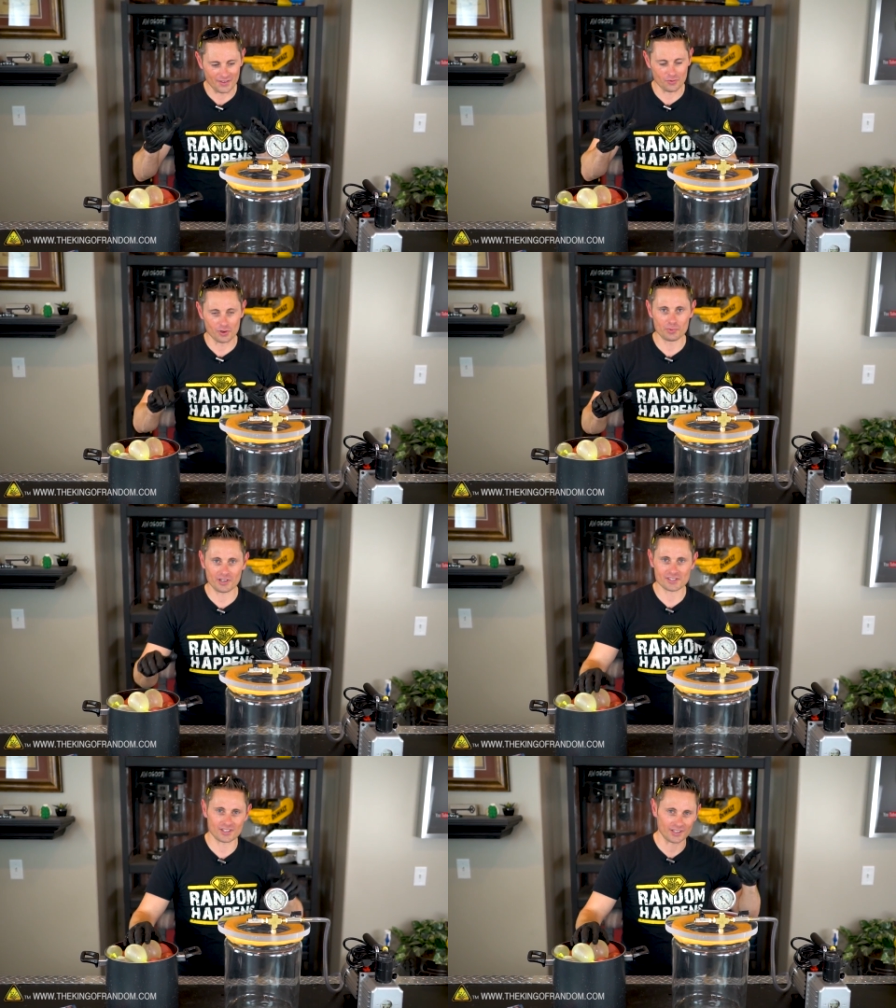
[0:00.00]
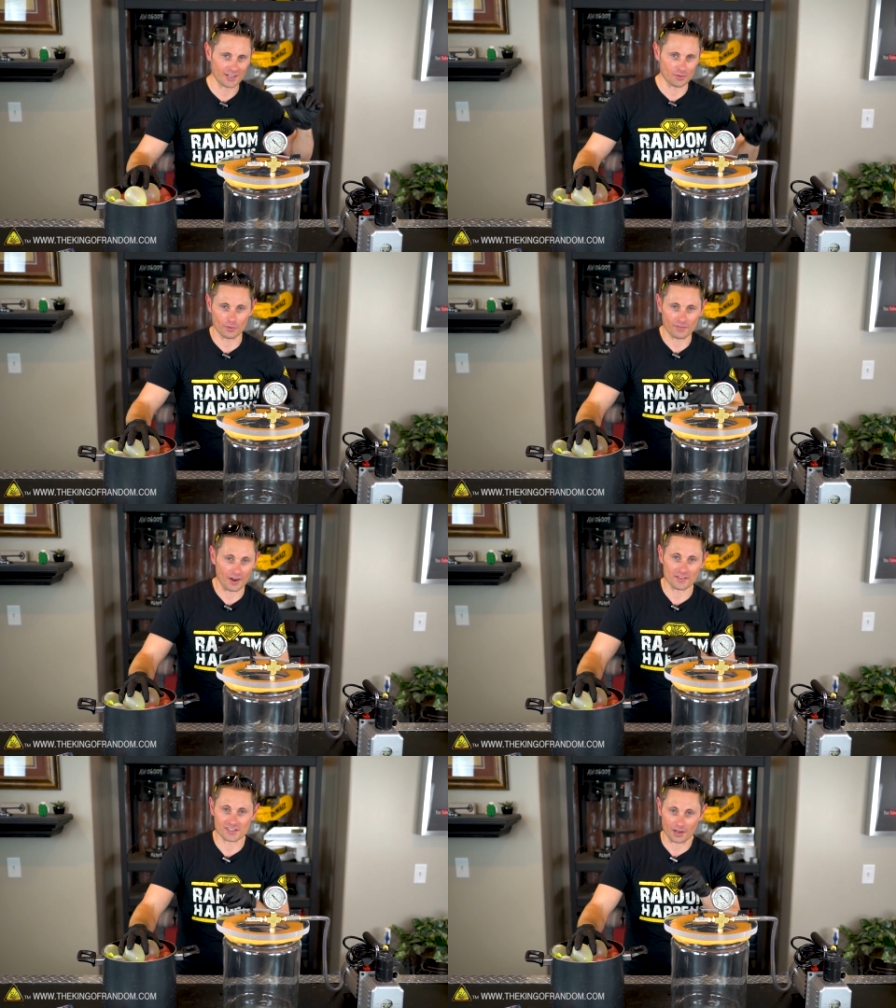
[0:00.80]
then replace the lid, and we'll fire
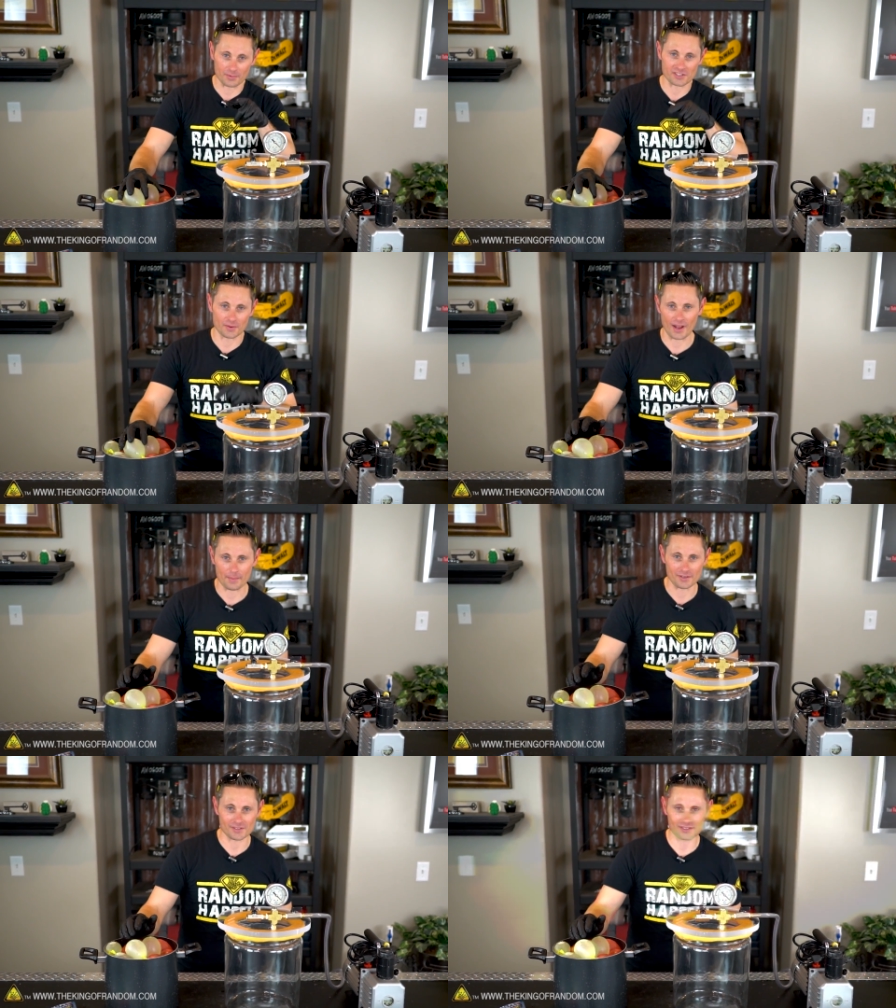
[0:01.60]
this thing up and see what happens.